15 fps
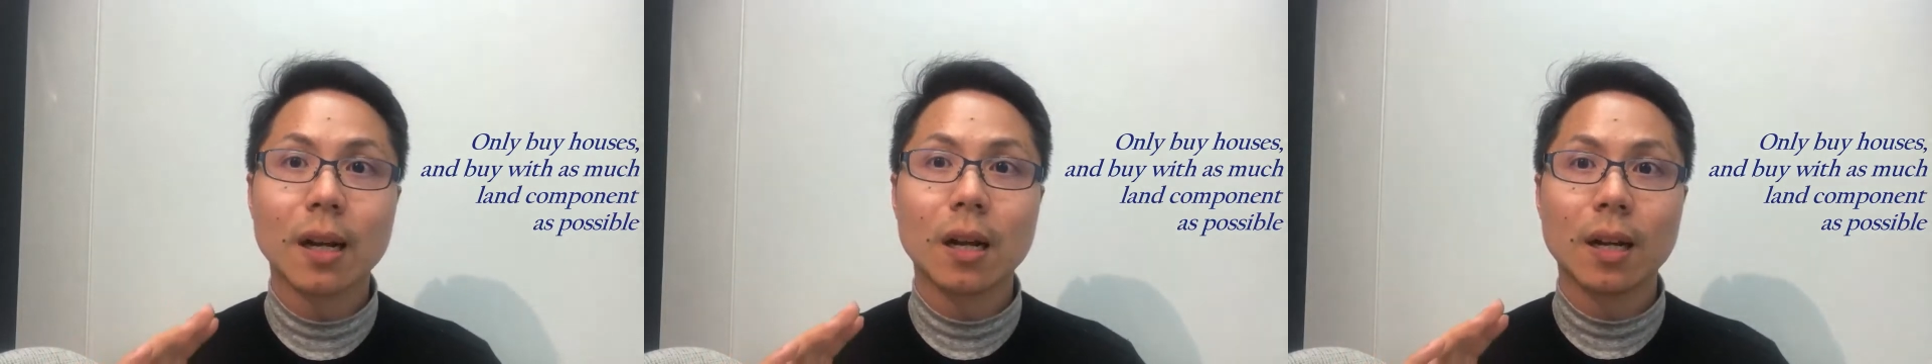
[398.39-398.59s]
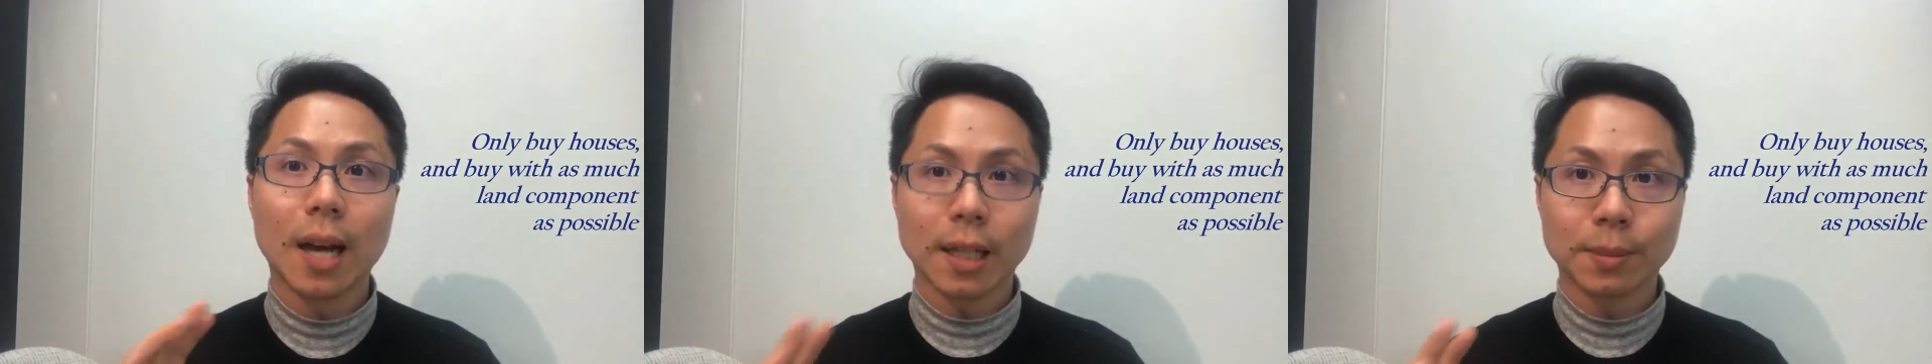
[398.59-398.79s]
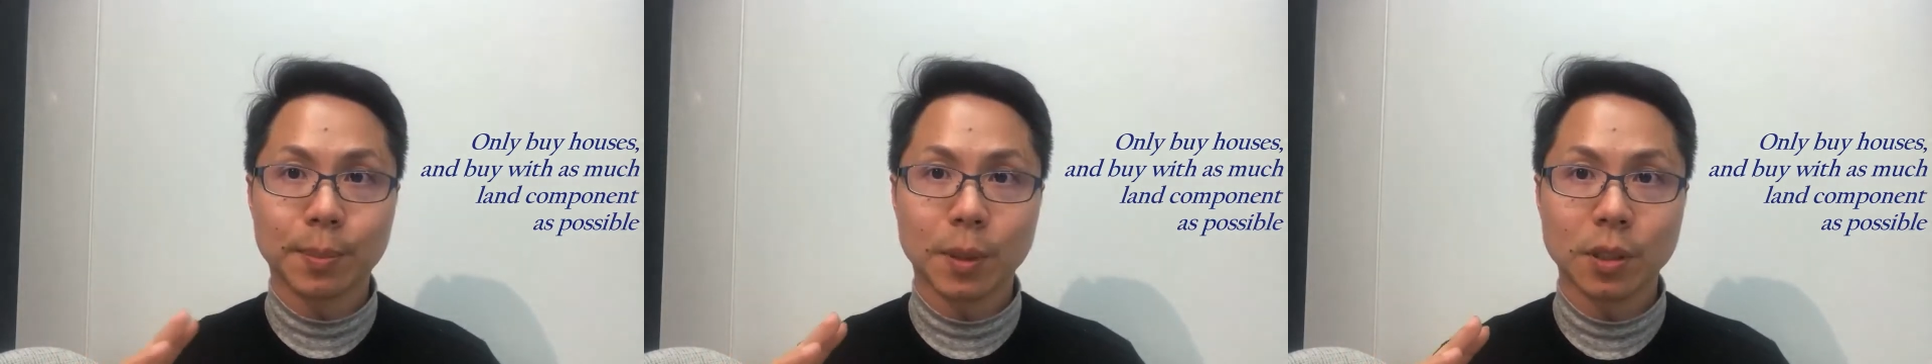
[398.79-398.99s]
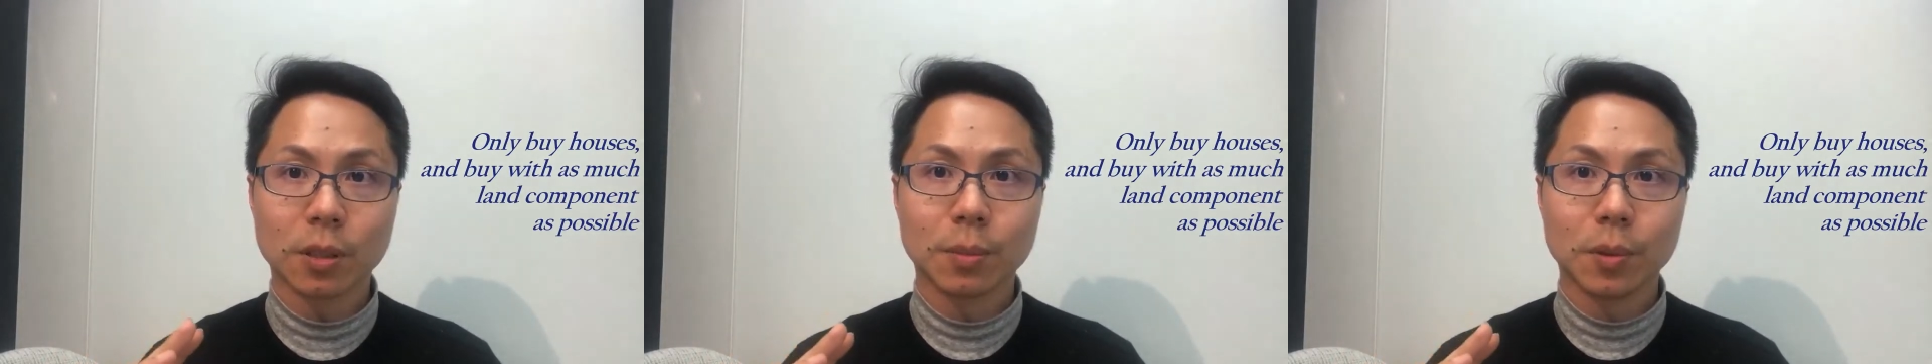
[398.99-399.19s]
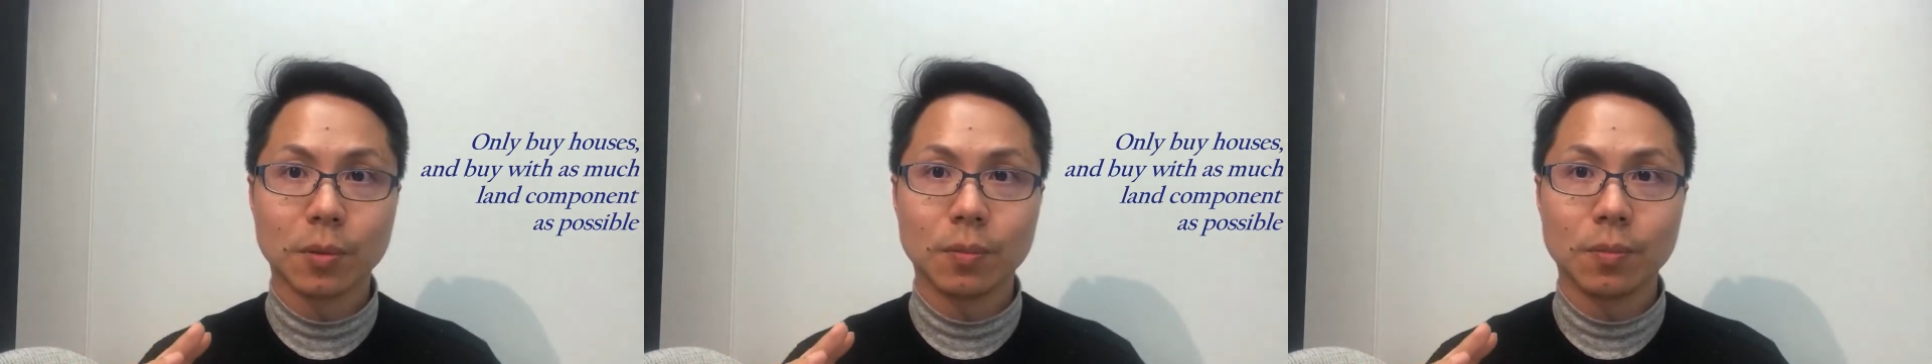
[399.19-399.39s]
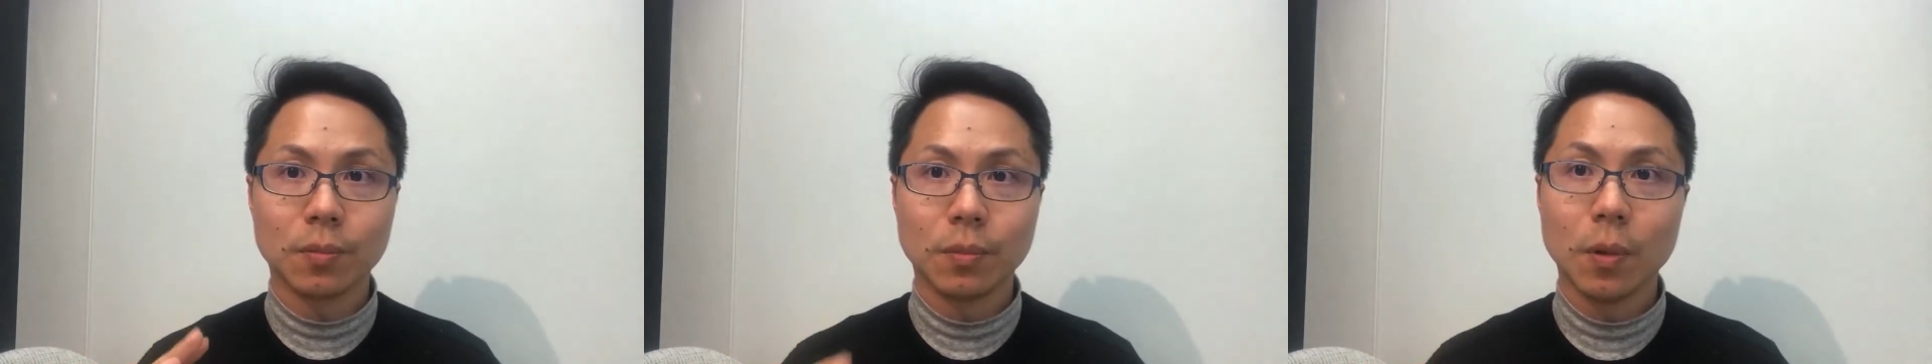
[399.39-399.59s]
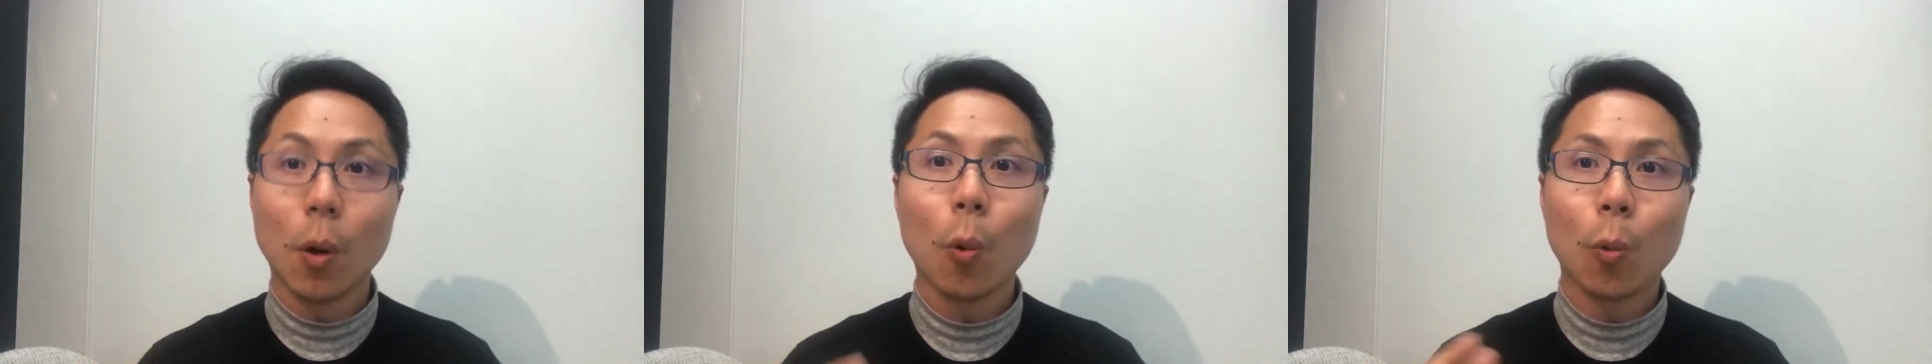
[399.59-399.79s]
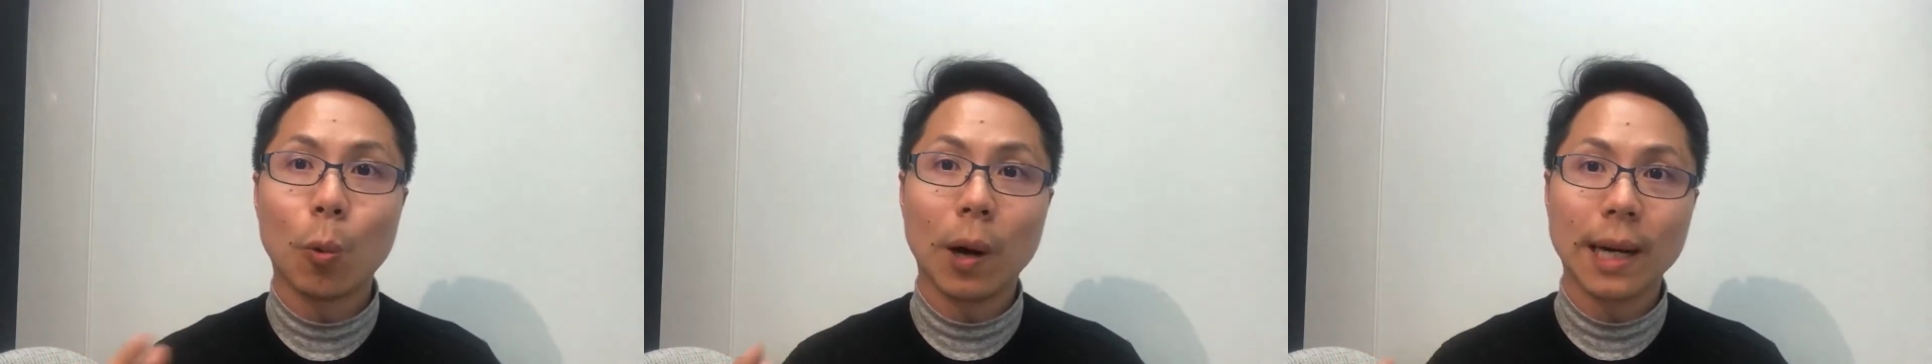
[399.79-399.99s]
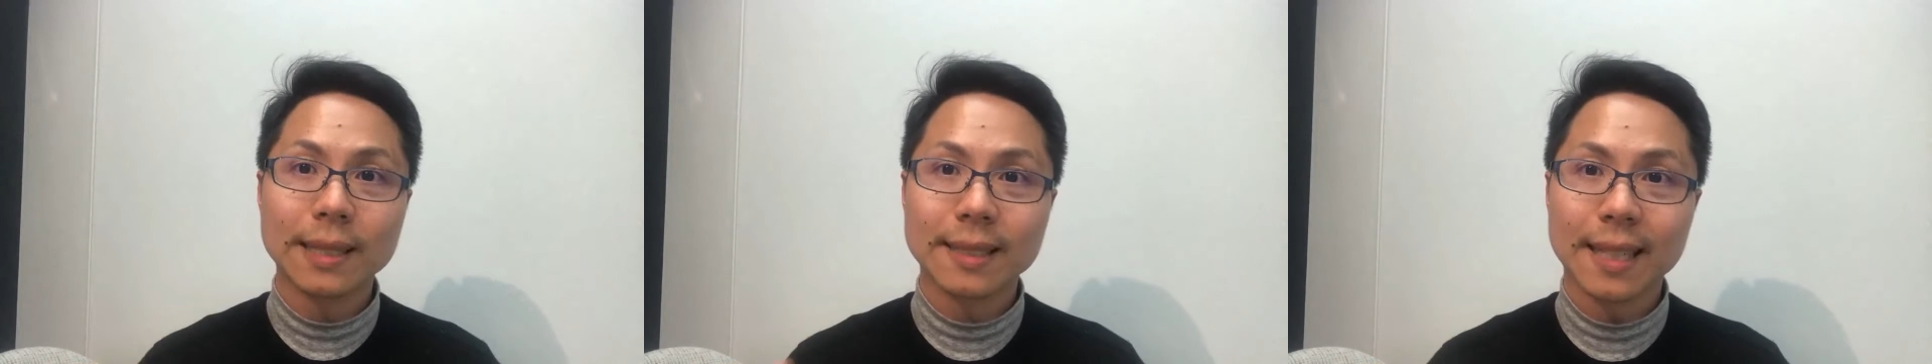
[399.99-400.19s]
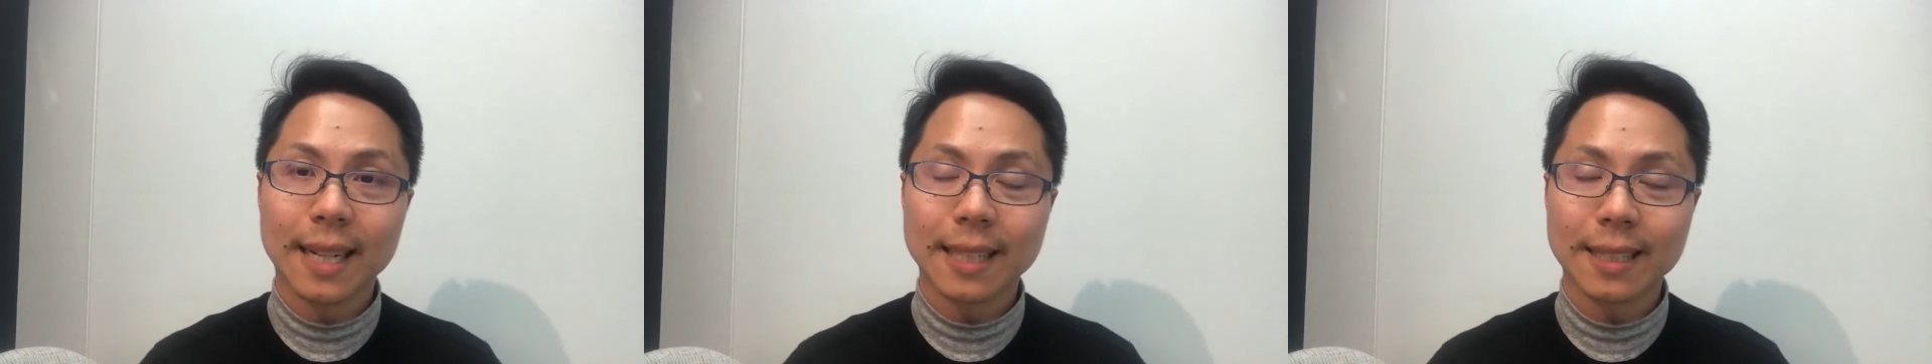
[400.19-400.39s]
as possible. Why is
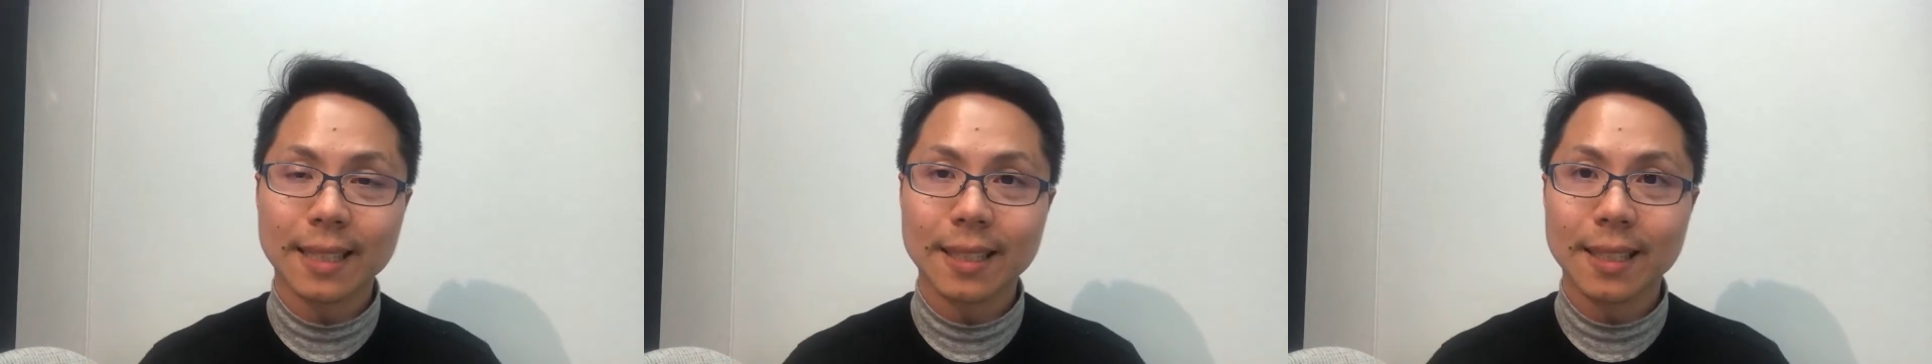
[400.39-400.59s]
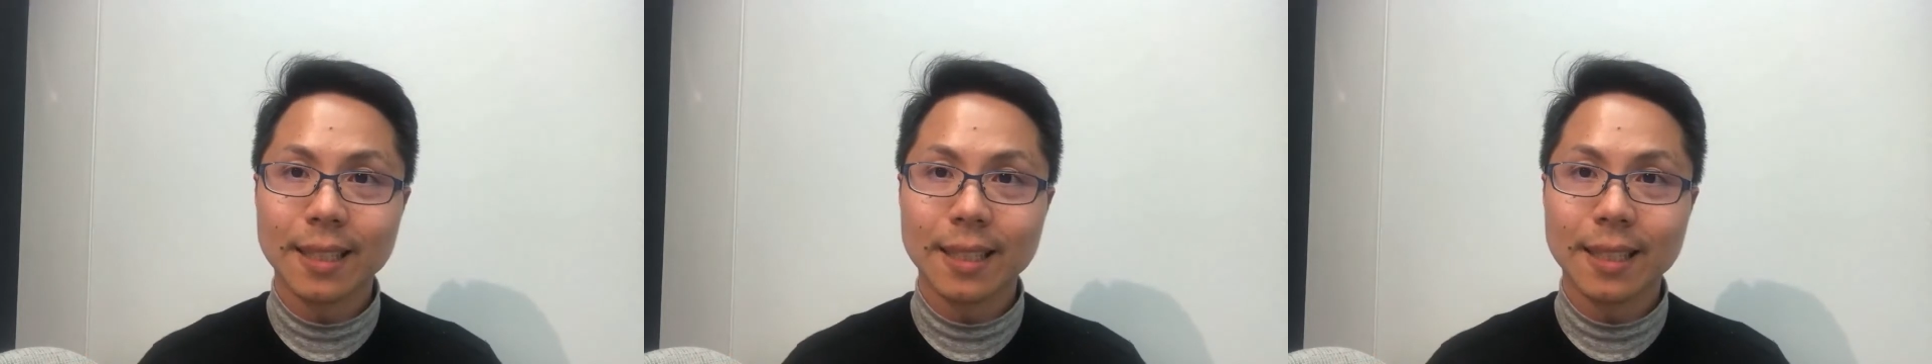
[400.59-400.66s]
that?